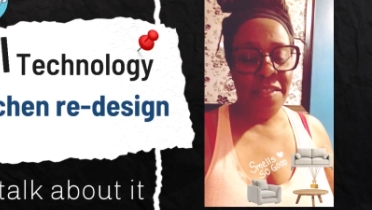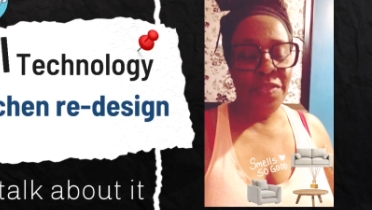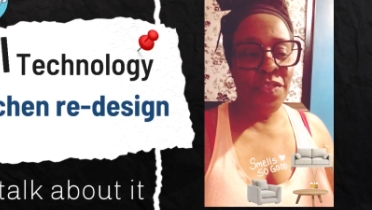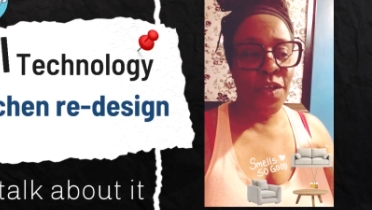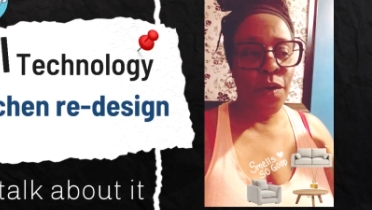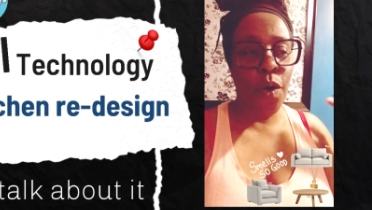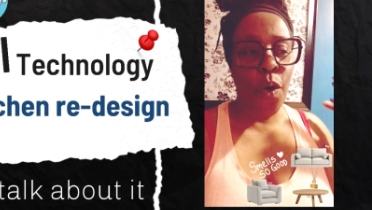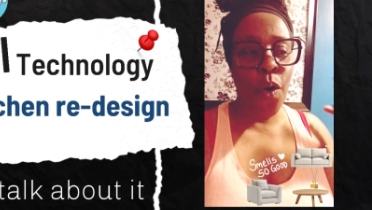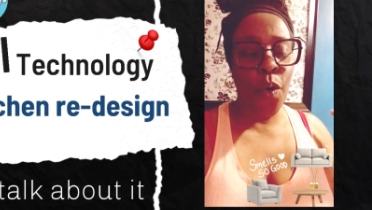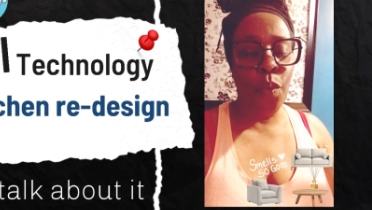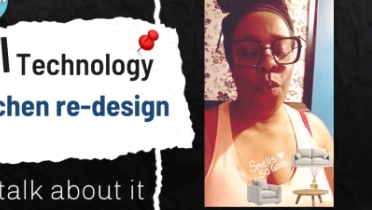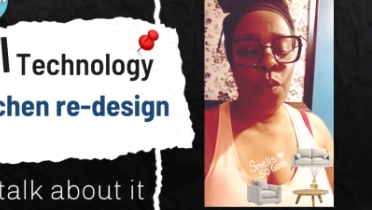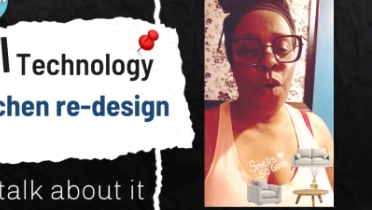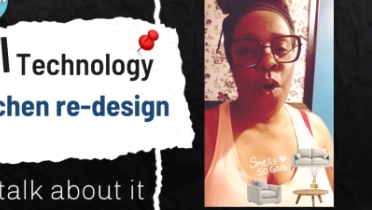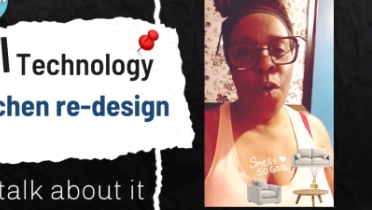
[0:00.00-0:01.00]
the
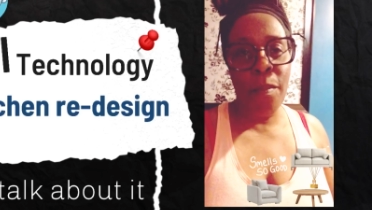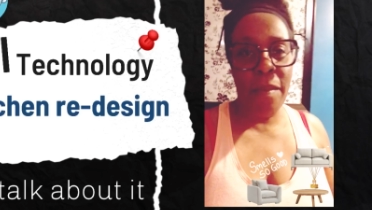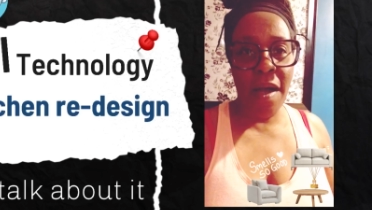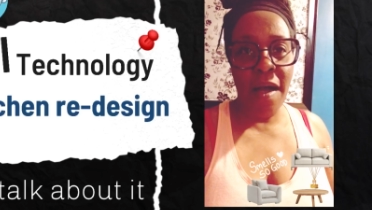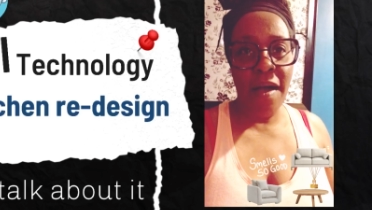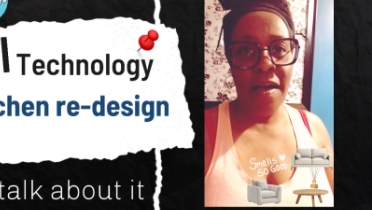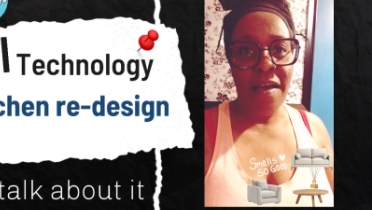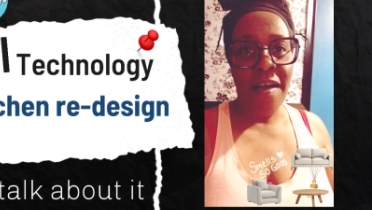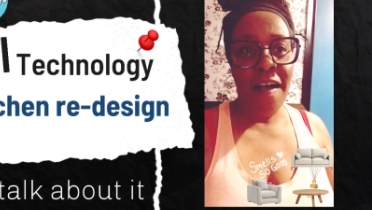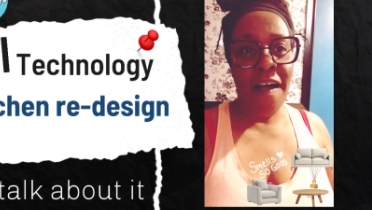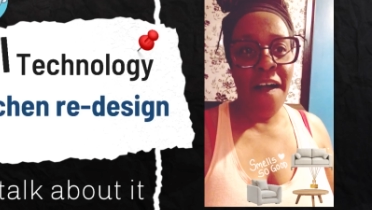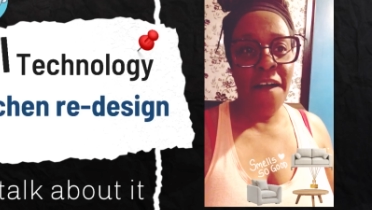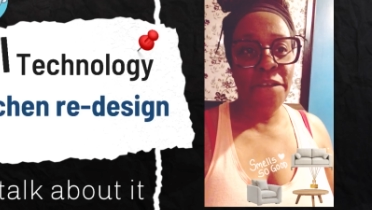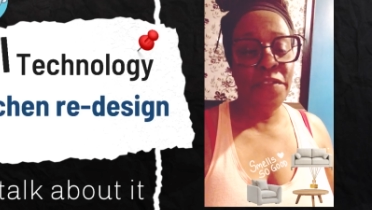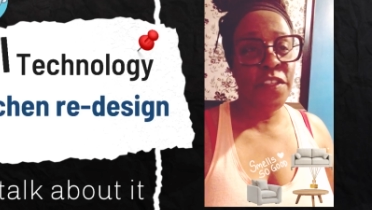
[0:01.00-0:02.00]
aroma
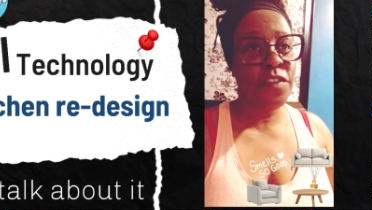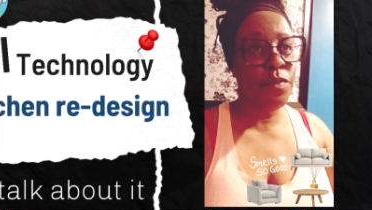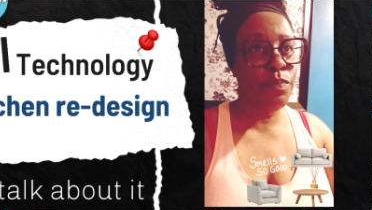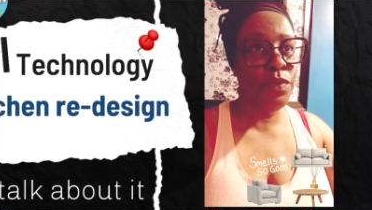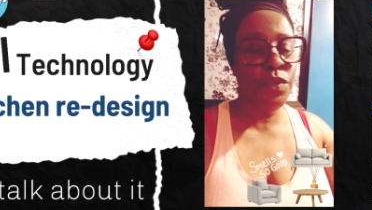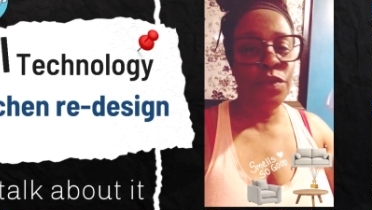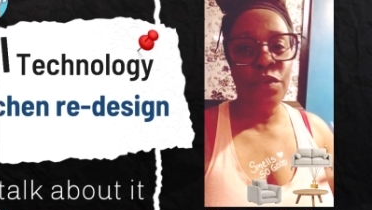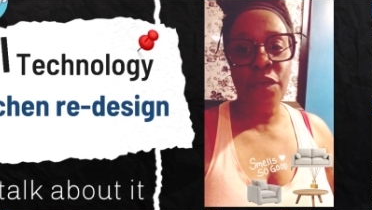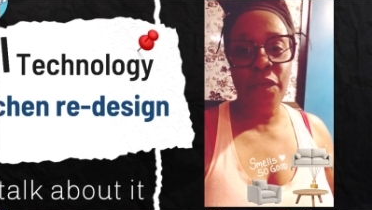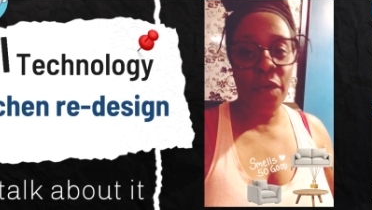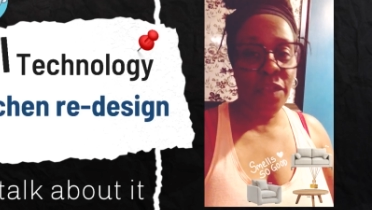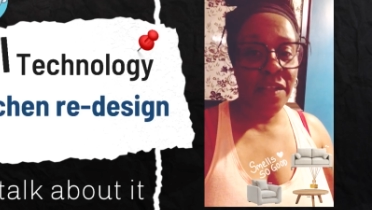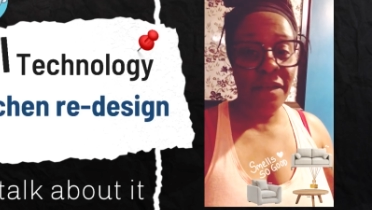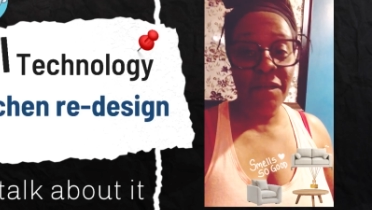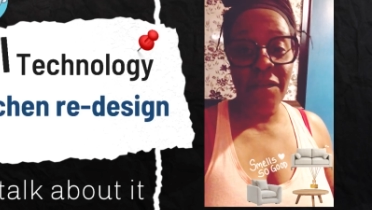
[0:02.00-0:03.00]
of this beautiful
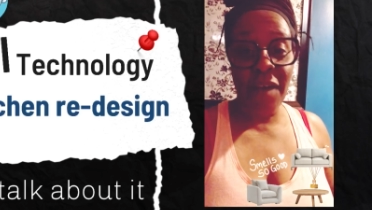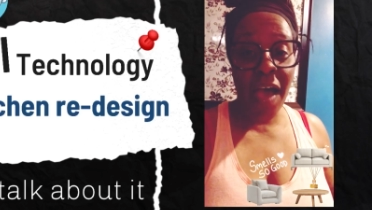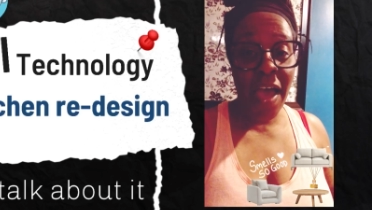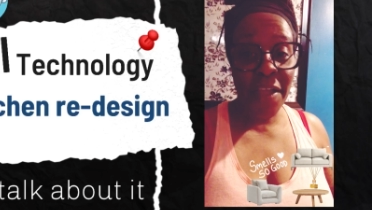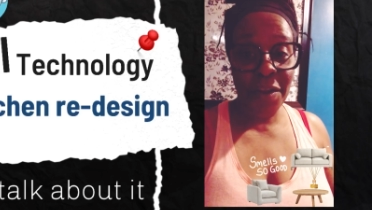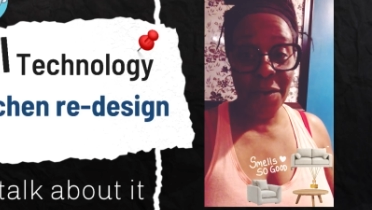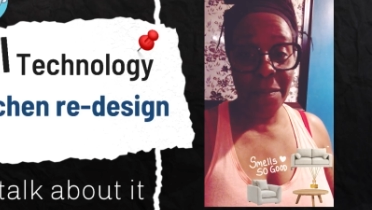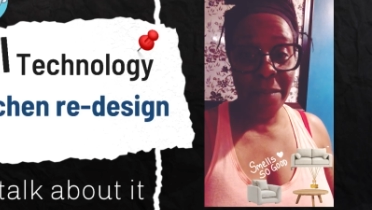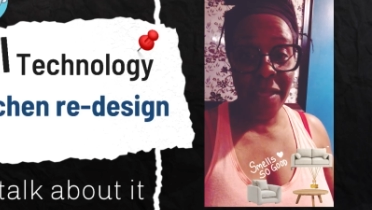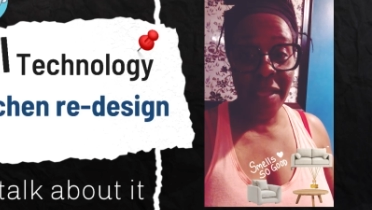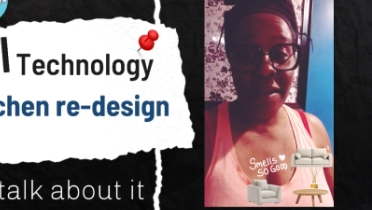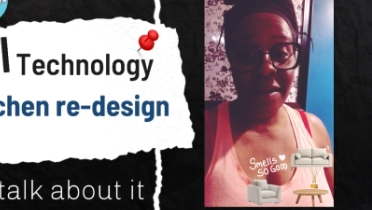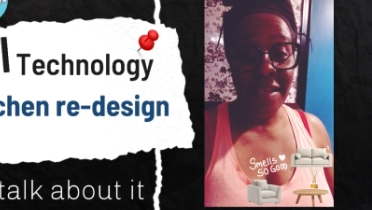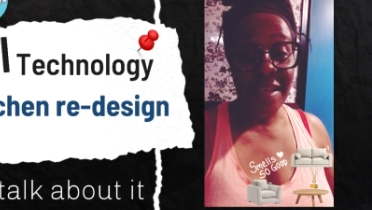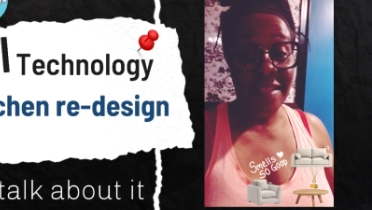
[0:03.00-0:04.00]
environment
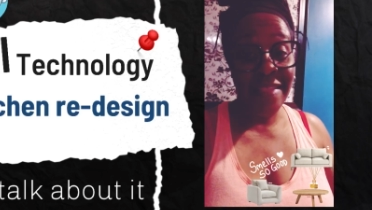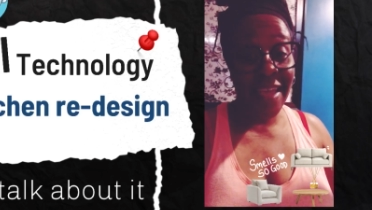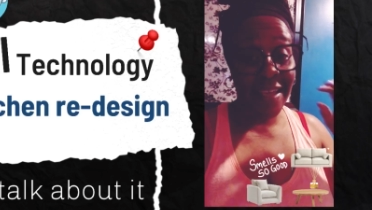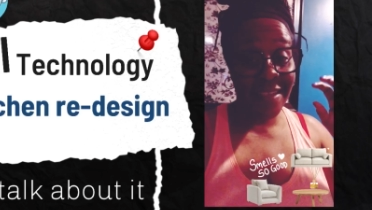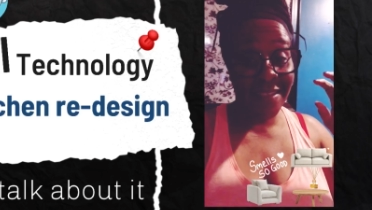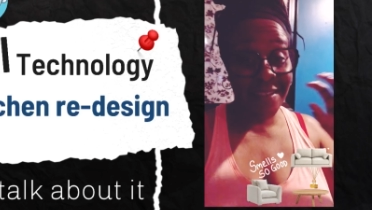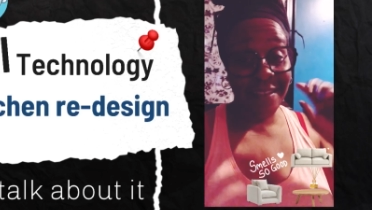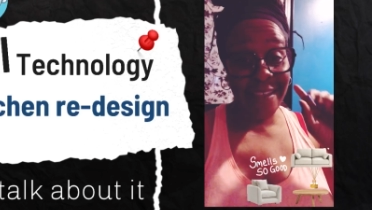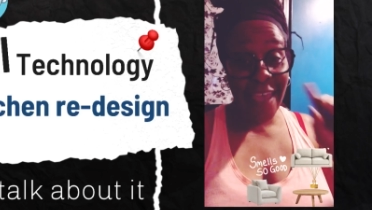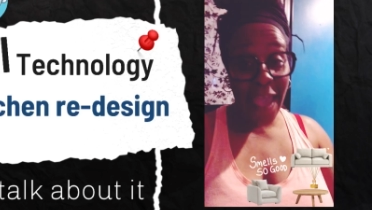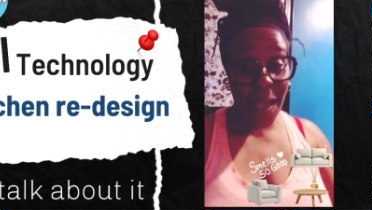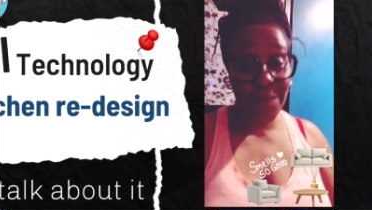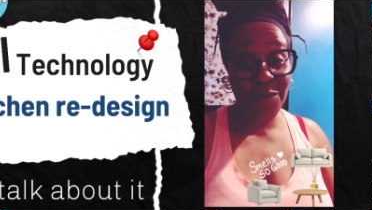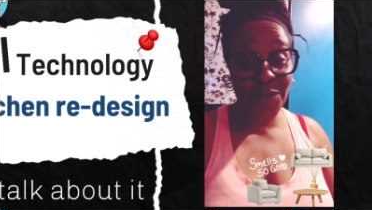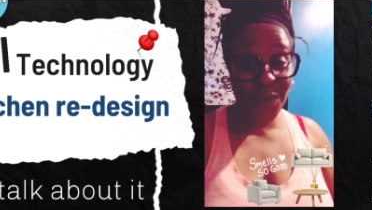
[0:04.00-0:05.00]
that is
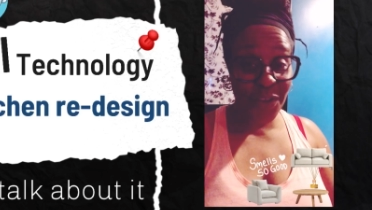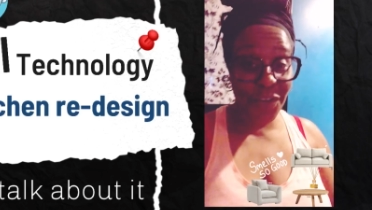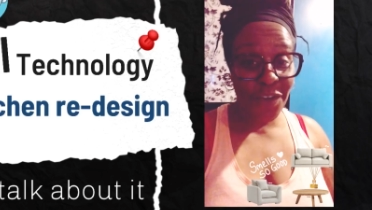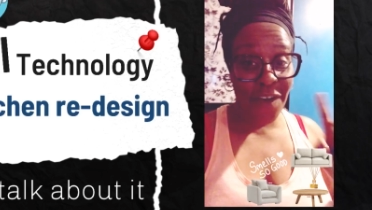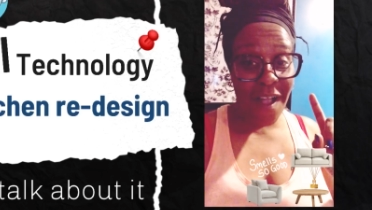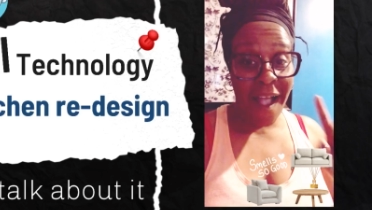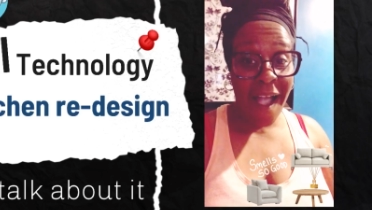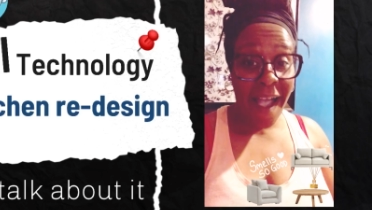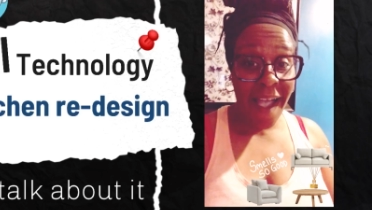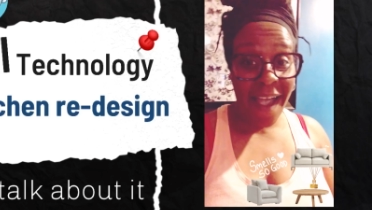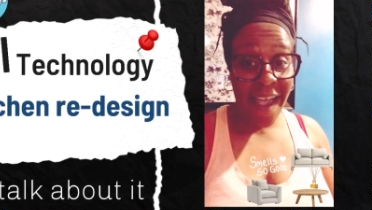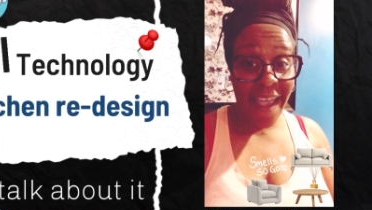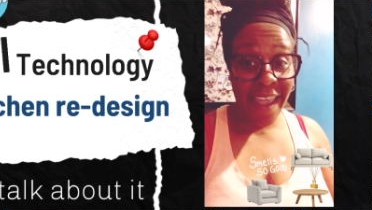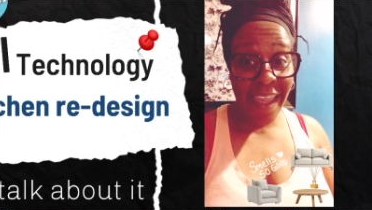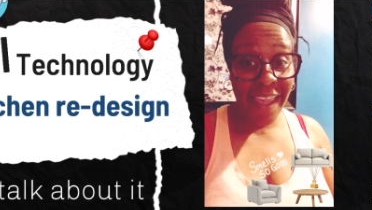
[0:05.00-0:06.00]
capturing your
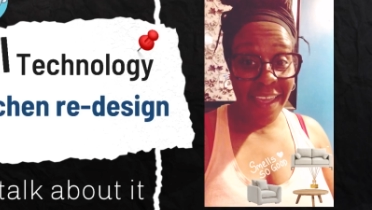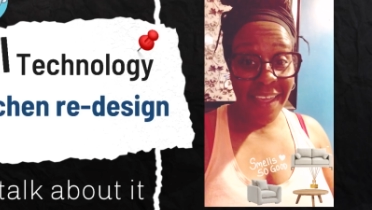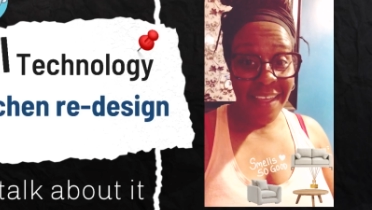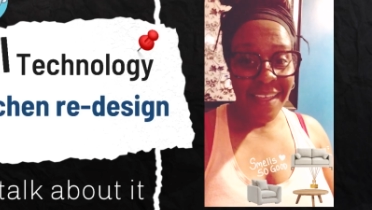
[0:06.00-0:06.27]
eye